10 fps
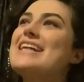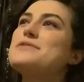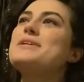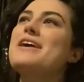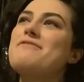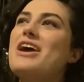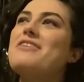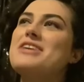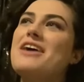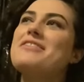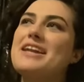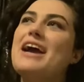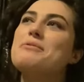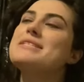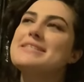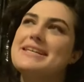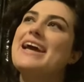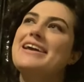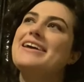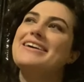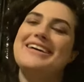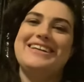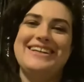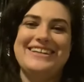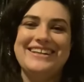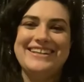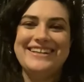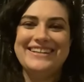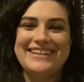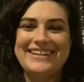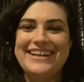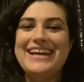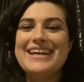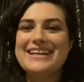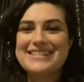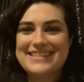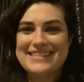that's when I found out that I was a psychic. Because